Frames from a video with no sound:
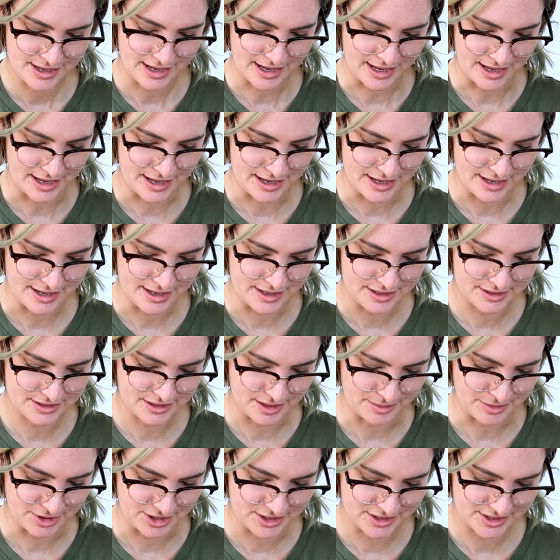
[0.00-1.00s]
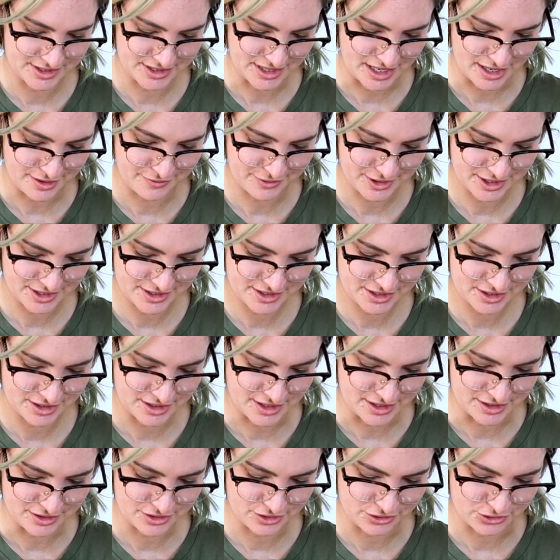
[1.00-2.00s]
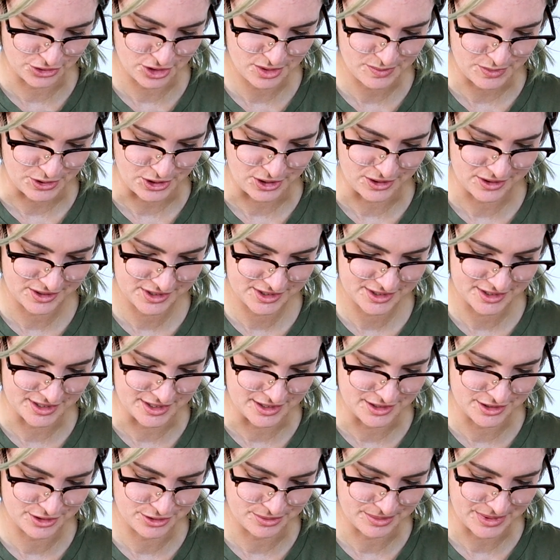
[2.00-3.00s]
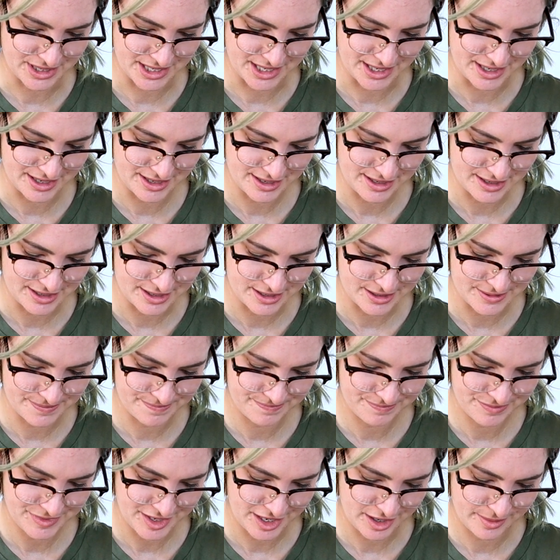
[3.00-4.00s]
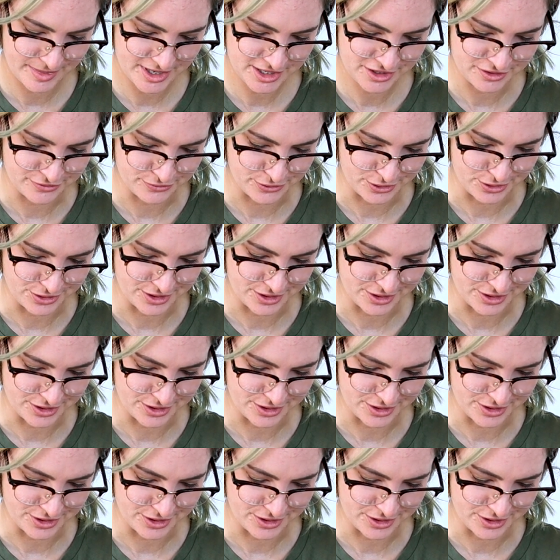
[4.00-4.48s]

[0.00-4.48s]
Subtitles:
and I'm going to save it into Dropbox into my animation